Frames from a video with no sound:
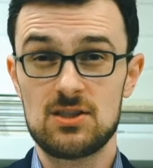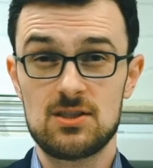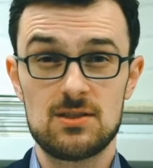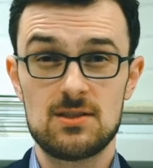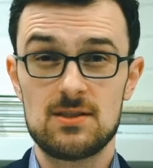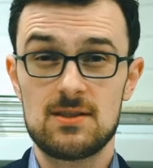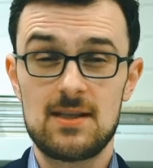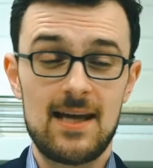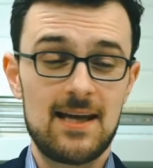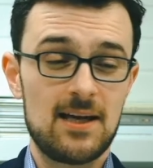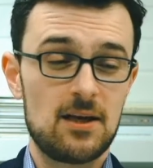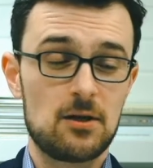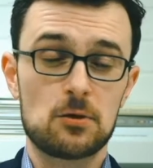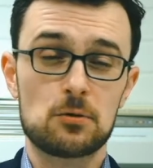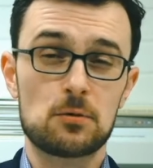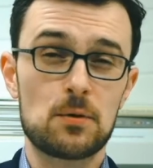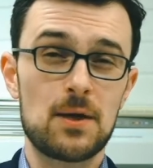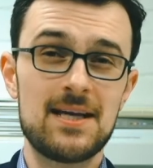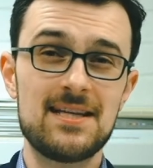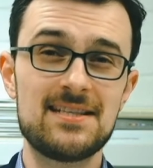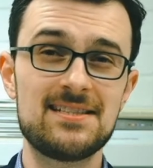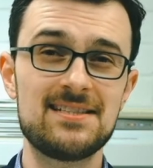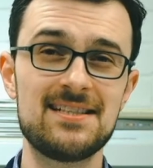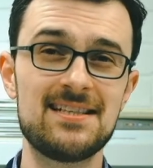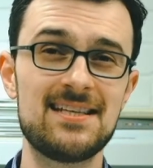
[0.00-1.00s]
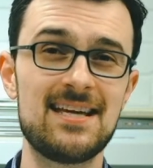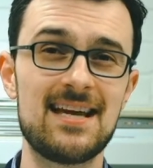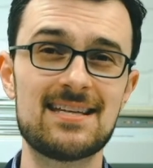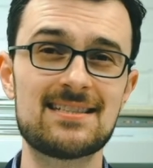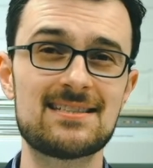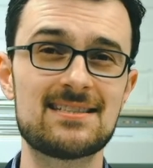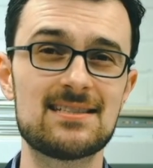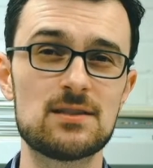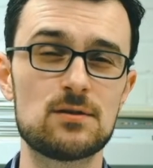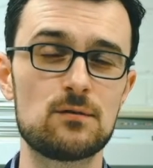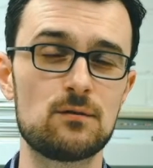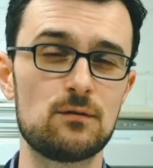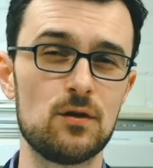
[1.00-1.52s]
take crazy
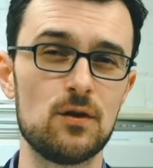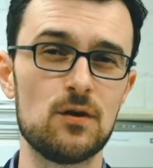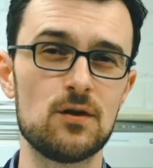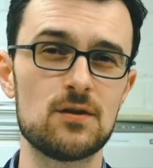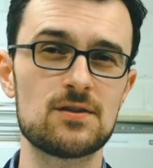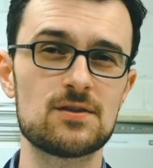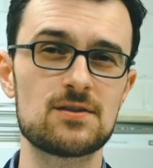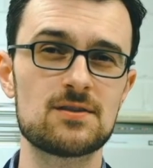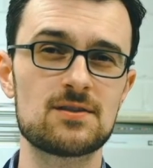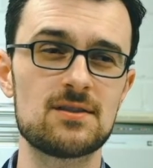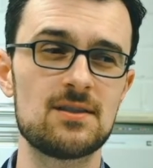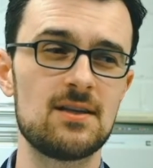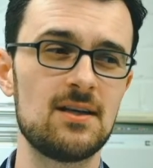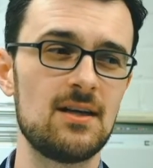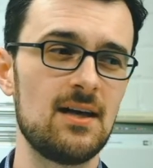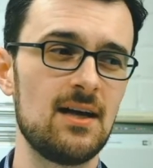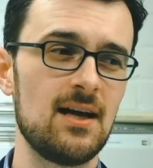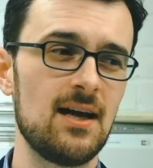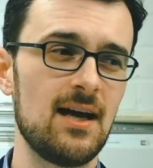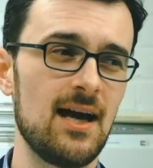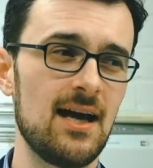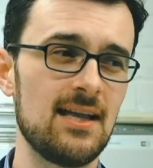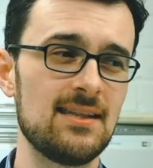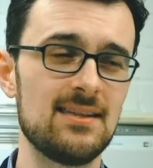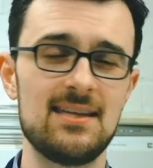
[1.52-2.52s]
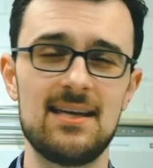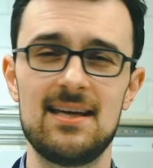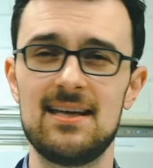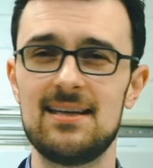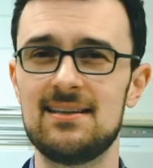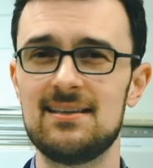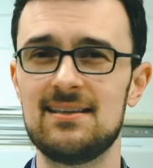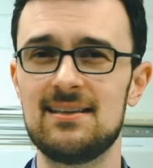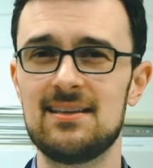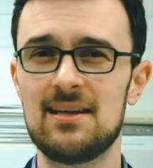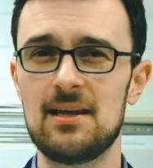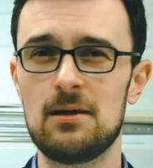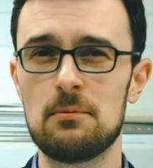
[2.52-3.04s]
guesses first and
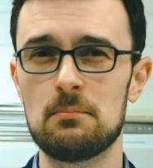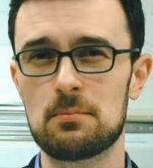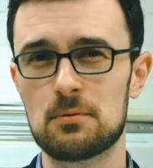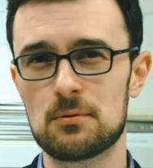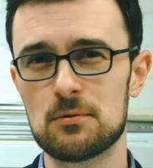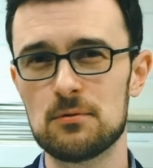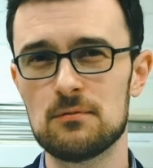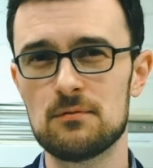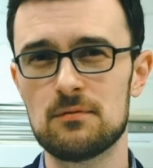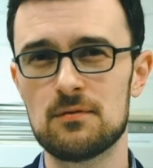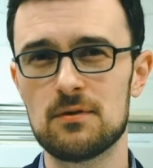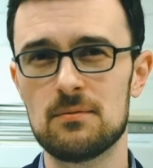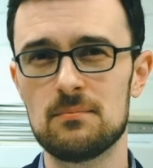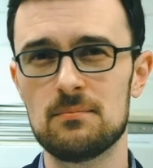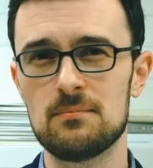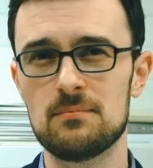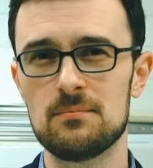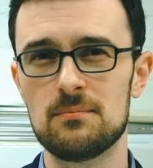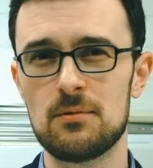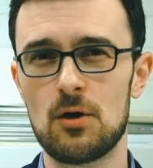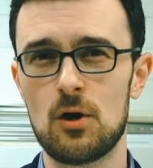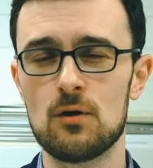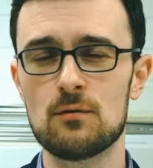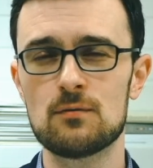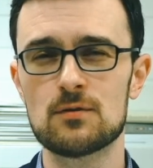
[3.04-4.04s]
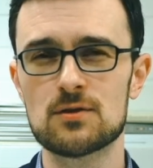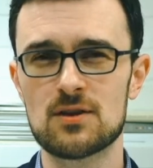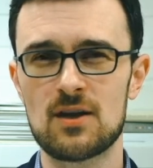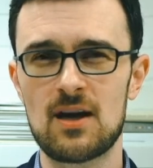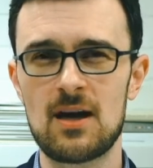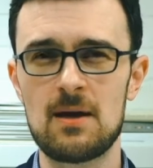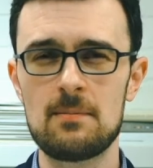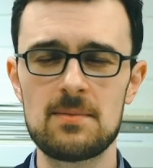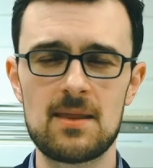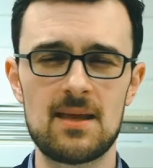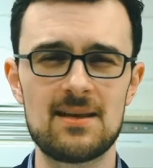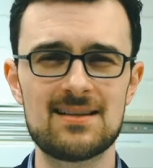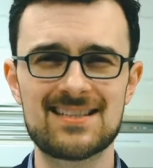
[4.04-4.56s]
then improve them over
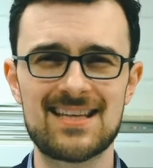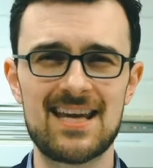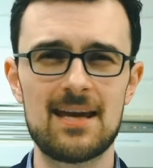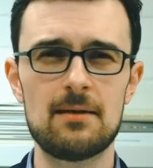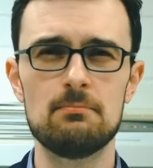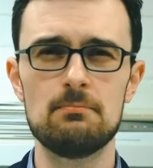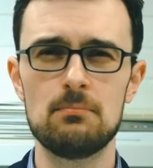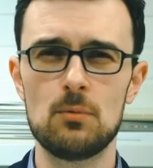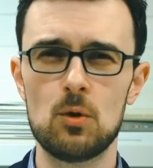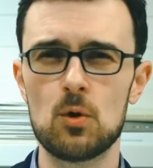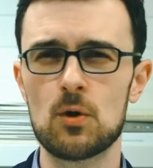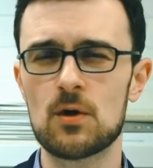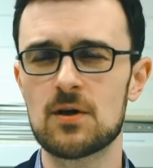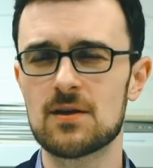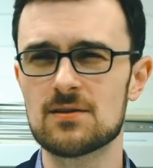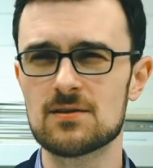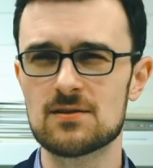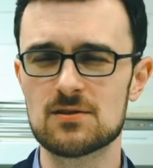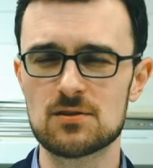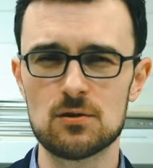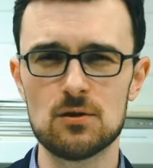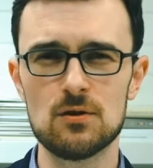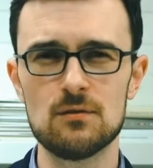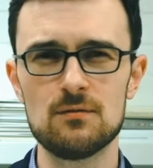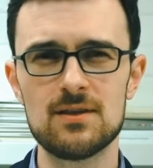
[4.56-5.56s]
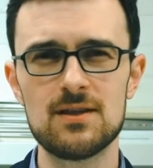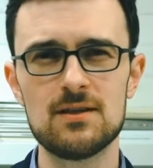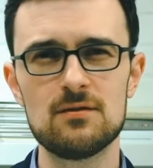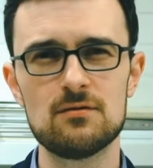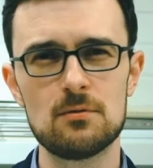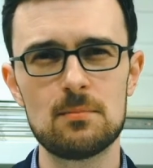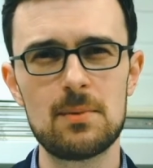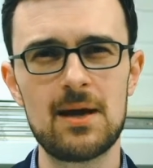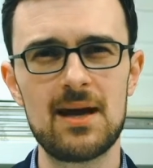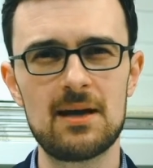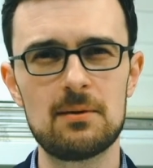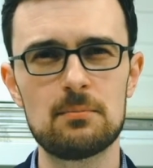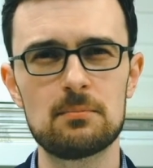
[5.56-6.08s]
time. That is, get more conservative
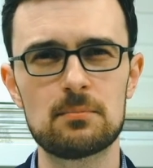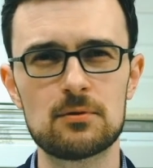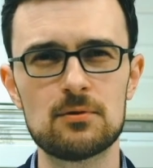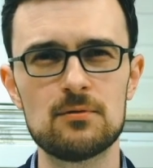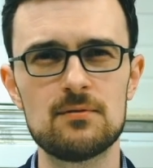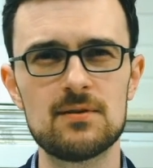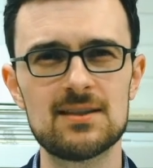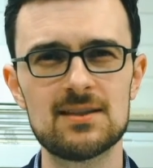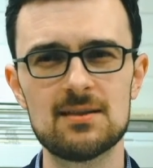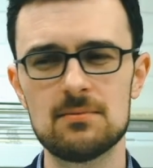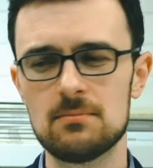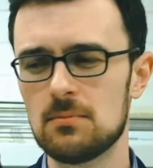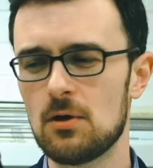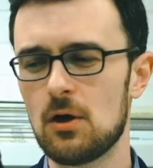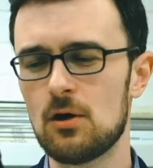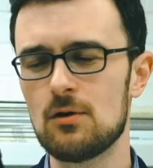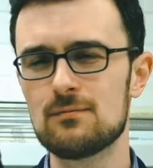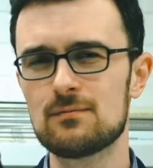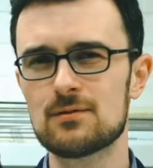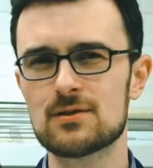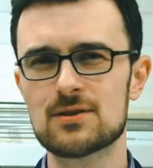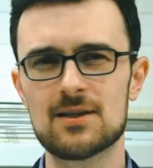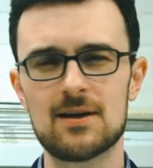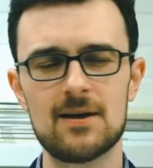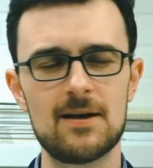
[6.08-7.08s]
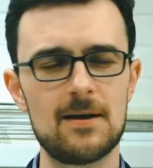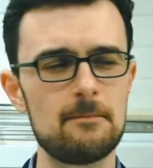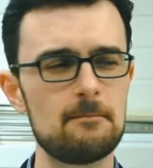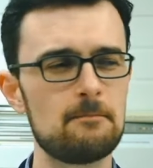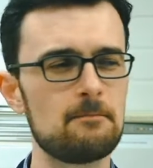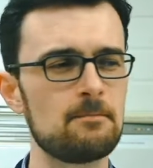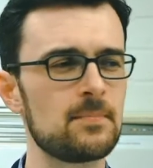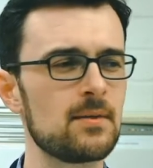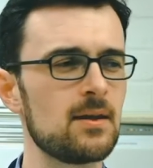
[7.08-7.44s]
about improving them over time.